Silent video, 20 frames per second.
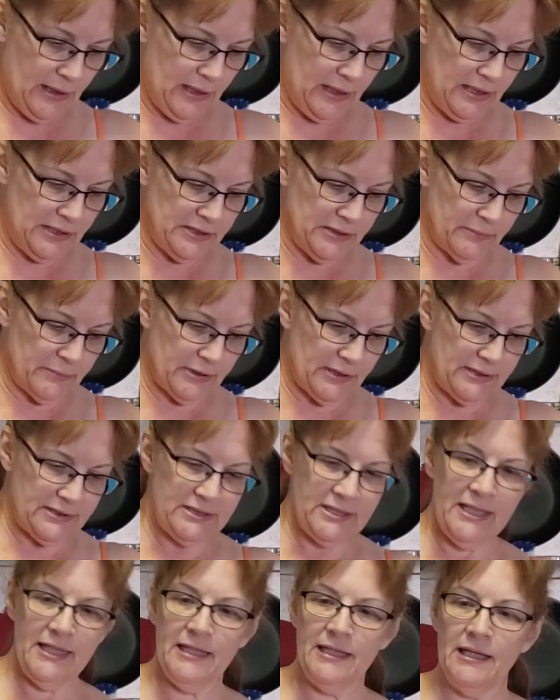is I'm going to
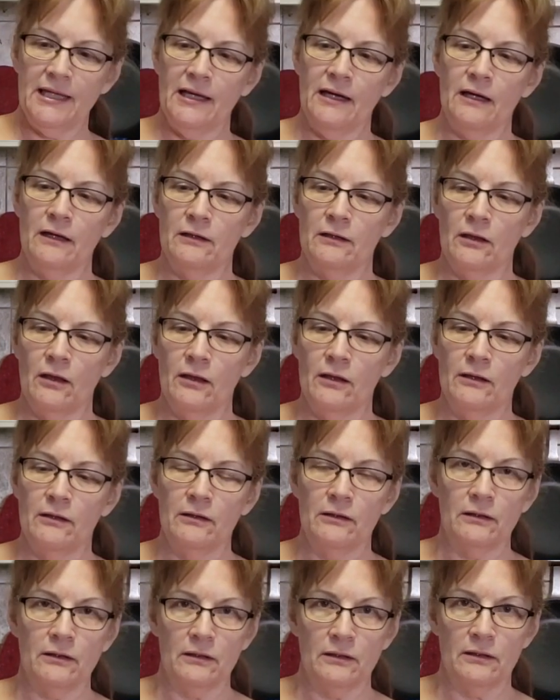take out
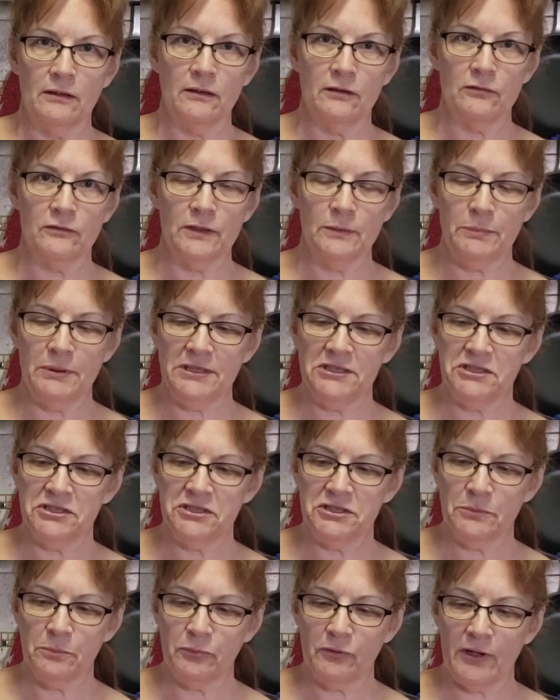3
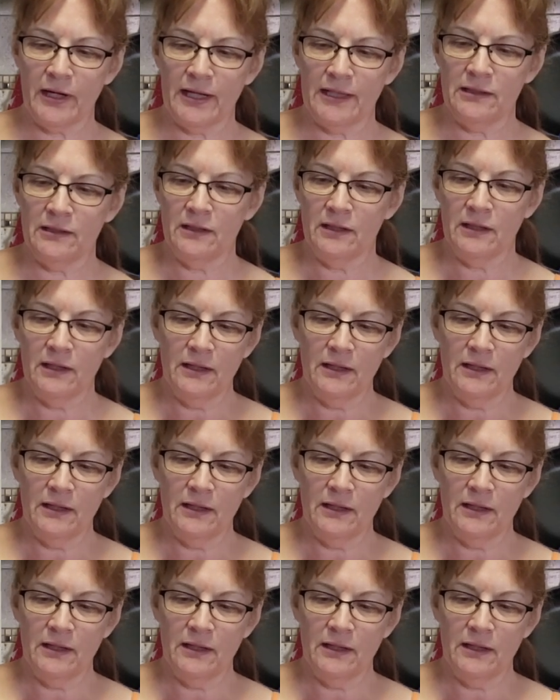pieces of bread.